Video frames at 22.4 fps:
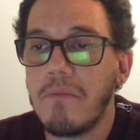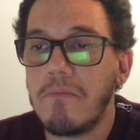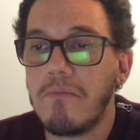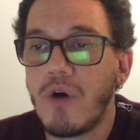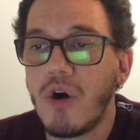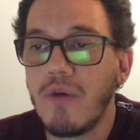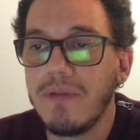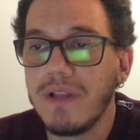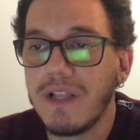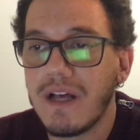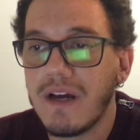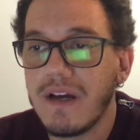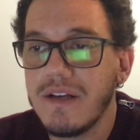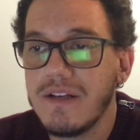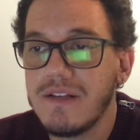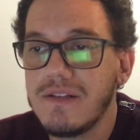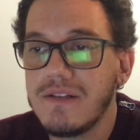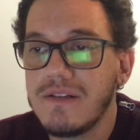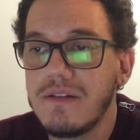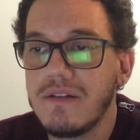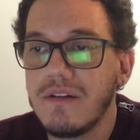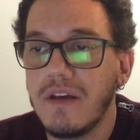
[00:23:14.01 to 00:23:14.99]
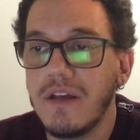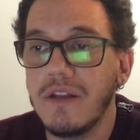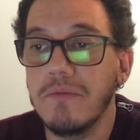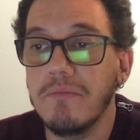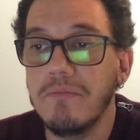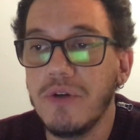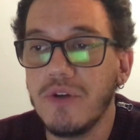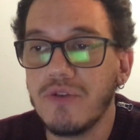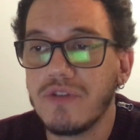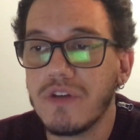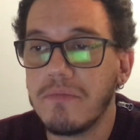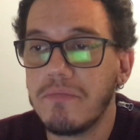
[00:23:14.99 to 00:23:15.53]
mobilized and
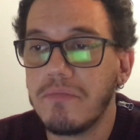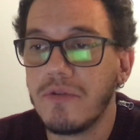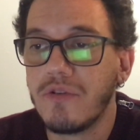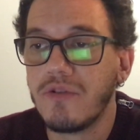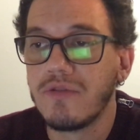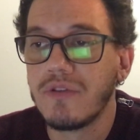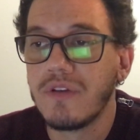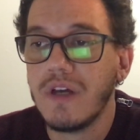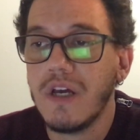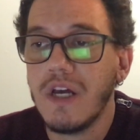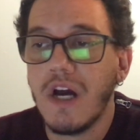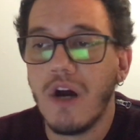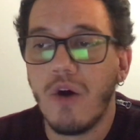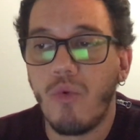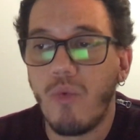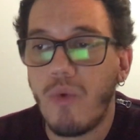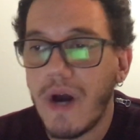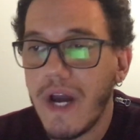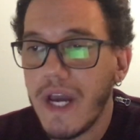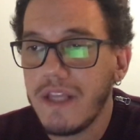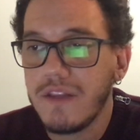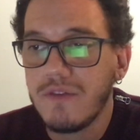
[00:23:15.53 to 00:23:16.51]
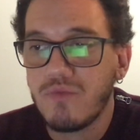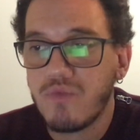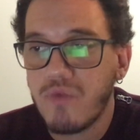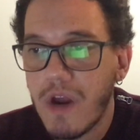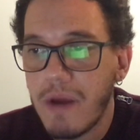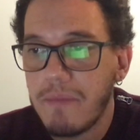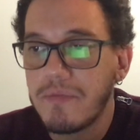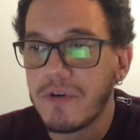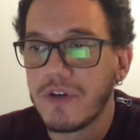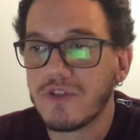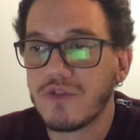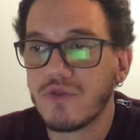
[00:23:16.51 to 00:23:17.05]
built upon a wide
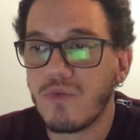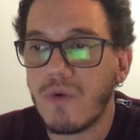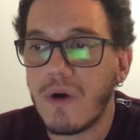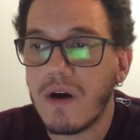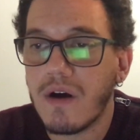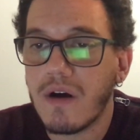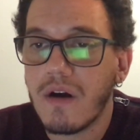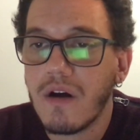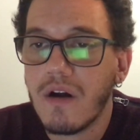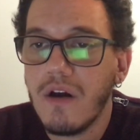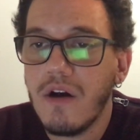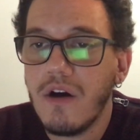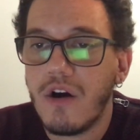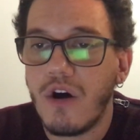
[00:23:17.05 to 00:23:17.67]
repertoire